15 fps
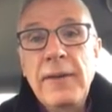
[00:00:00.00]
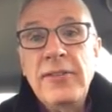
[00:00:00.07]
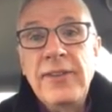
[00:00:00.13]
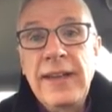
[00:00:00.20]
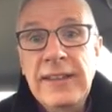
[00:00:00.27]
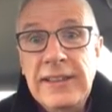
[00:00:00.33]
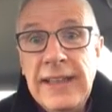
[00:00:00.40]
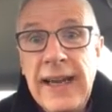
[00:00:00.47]

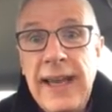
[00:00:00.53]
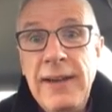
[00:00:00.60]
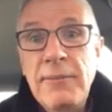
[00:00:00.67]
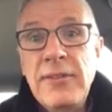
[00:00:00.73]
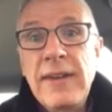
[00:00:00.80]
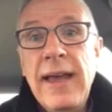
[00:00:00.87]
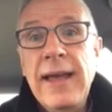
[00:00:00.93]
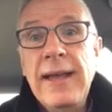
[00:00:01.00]
St.
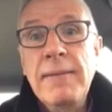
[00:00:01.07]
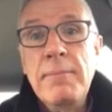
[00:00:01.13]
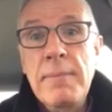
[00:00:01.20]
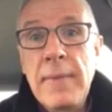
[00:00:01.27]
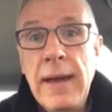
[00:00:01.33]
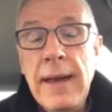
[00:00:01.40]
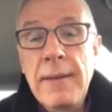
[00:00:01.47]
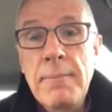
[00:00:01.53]
James and
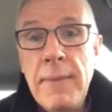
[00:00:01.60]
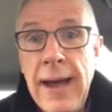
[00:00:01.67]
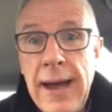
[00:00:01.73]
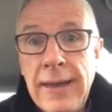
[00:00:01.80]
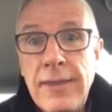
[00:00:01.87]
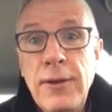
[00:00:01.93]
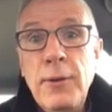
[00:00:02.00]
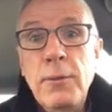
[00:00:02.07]

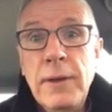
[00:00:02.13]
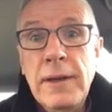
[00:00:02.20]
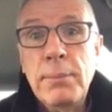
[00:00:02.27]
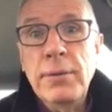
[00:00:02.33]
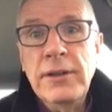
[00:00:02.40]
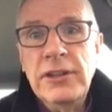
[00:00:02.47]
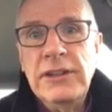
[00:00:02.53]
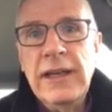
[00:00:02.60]
Matthew would
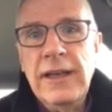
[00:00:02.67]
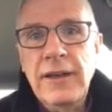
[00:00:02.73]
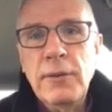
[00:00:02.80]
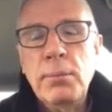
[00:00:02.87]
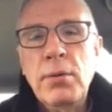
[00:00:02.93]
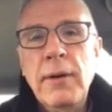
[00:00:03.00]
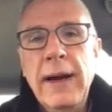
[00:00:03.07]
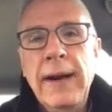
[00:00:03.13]
appreciate
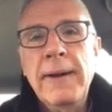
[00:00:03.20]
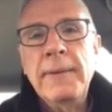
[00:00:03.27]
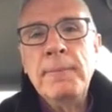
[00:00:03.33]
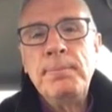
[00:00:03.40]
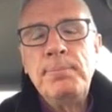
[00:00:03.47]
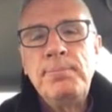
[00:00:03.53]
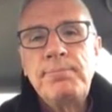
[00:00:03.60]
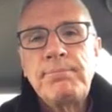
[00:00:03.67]
your prayer.
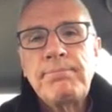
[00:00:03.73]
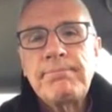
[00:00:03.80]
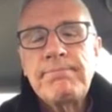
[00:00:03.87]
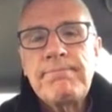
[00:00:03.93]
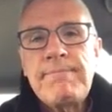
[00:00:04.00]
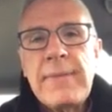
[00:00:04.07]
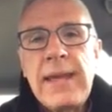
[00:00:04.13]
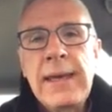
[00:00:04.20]

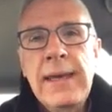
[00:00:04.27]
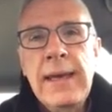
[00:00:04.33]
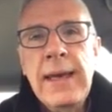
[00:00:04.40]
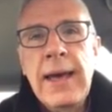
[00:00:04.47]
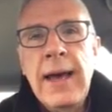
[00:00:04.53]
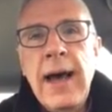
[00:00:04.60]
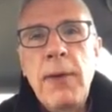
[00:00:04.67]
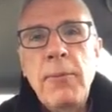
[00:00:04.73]

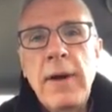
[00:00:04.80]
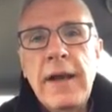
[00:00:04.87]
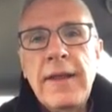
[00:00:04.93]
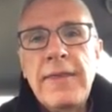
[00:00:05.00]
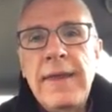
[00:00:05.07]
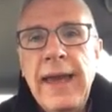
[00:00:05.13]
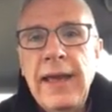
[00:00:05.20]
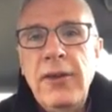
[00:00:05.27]
I
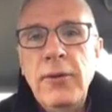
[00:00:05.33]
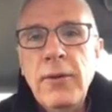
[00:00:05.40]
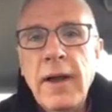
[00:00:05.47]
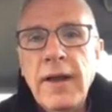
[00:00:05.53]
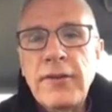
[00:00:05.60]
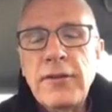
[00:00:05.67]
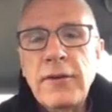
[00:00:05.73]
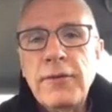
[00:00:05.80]
want to thank you
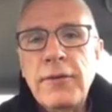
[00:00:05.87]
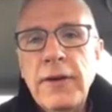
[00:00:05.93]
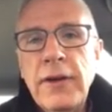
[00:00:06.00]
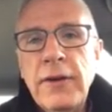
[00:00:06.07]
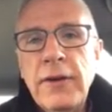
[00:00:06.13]
also for